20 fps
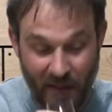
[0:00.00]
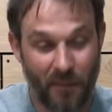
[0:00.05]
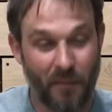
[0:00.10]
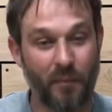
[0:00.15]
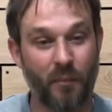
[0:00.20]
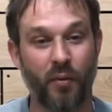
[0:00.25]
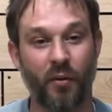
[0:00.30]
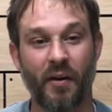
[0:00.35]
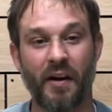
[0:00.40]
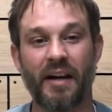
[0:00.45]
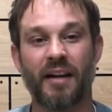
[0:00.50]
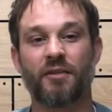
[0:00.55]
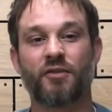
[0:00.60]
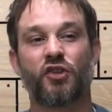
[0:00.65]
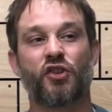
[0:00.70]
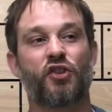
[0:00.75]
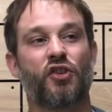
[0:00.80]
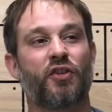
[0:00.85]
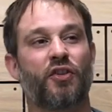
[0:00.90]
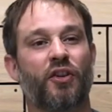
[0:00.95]
Brown
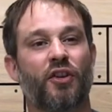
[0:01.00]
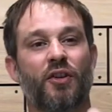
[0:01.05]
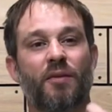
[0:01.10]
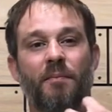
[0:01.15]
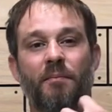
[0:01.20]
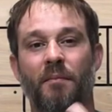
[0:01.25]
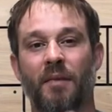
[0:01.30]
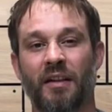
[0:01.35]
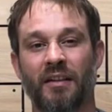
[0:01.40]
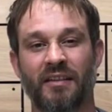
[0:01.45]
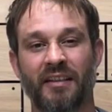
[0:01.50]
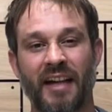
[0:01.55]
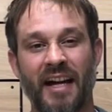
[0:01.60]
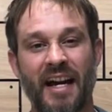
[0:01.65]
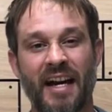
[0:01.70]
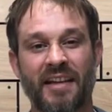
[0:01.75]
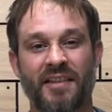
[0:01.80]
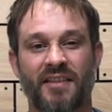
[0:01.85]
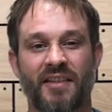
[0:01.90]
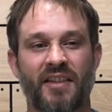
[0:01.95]
sugar,
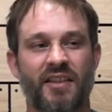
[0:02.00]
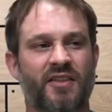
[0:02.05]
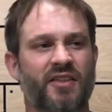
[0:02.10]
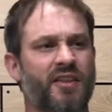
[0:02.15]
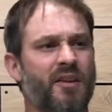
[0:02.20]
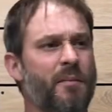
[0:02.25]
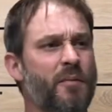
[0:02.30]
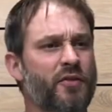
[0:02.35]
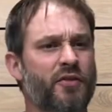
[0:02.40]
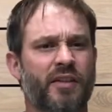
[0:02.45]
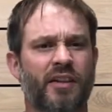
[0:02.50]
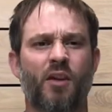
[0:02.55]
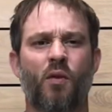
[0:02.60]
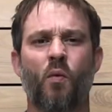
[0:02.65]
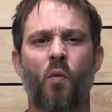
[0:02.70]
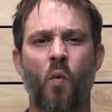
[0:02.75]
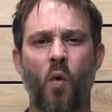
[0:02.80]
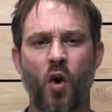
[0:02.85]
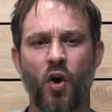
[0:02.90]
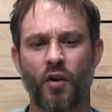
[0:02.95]
molasses, almost like a
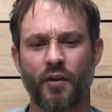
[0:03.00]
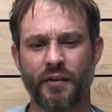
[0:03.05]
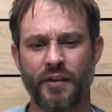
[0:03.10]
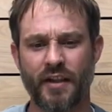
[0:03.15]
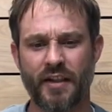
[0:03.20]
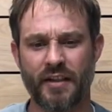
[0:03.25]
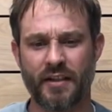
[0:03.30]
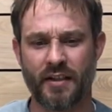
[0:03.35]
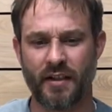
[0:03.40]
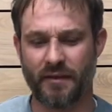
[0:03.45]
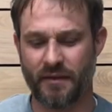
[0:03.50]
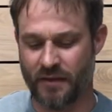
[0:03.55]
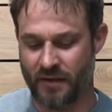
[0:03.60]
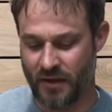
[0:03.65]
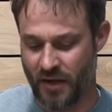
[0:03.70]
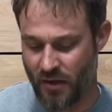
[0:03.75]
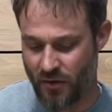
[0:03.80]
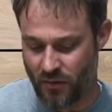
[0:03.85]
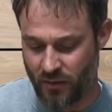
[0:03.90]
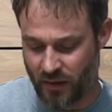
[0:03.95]
walnut
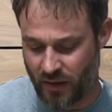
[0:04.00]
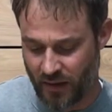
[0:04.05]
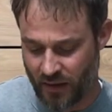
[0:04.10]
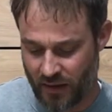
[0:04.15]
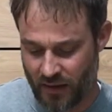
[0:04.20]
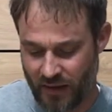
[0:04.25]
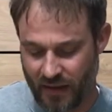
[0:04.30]
note.